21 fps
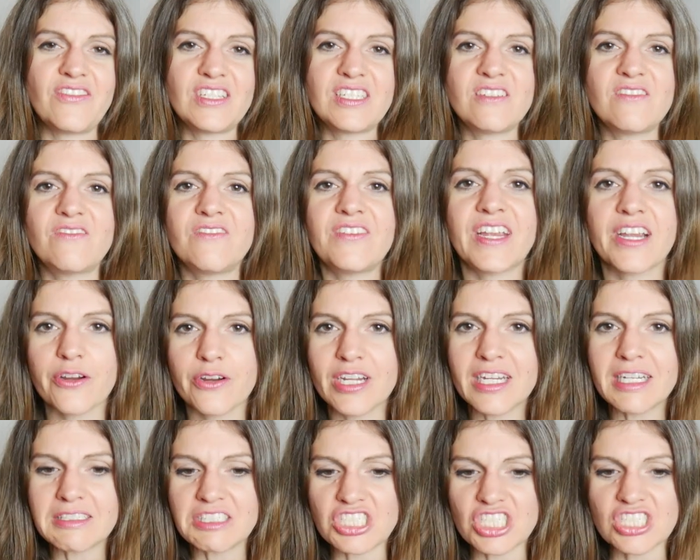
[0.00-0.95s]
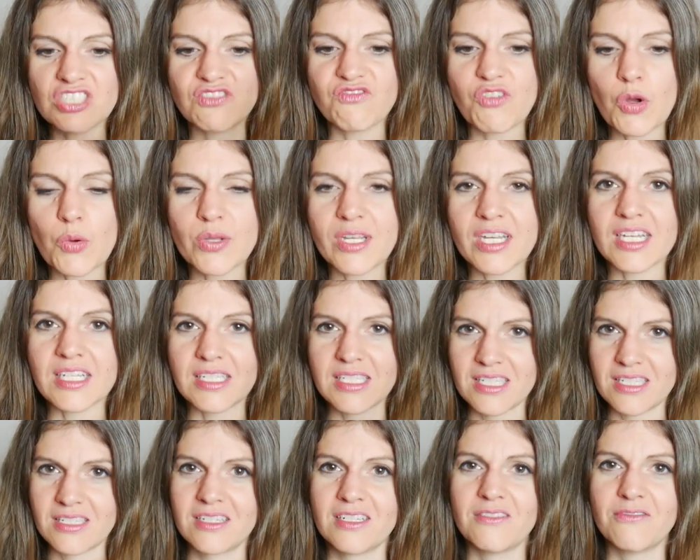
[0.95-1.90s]
It's very just
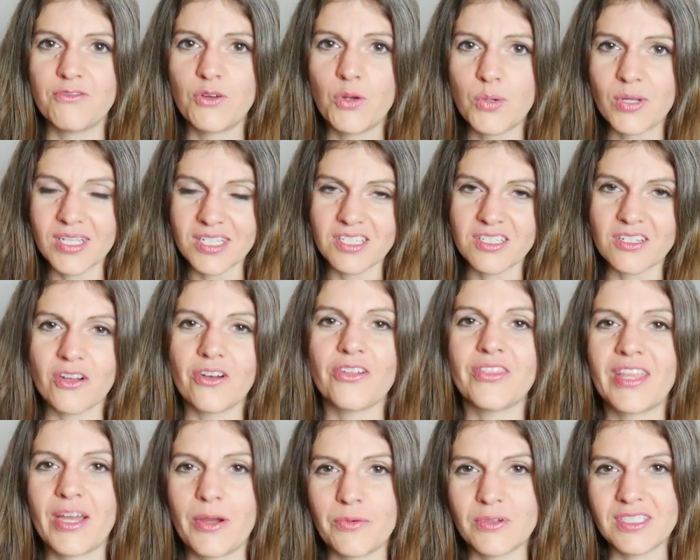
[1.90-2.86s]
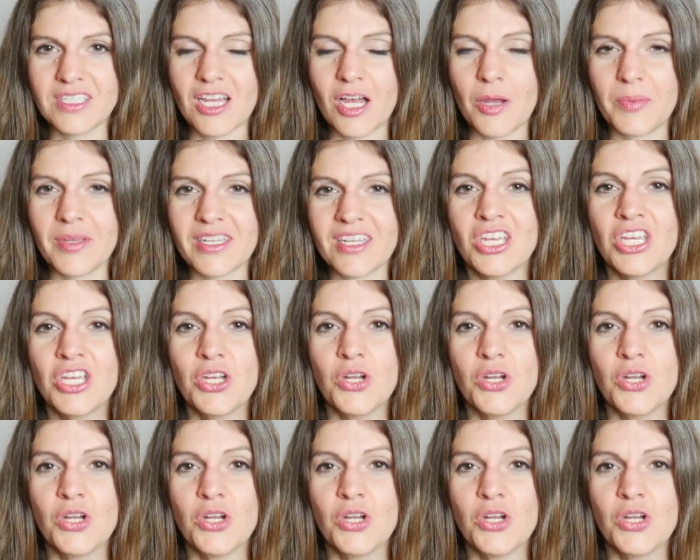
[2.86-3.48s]
focused on that one topic.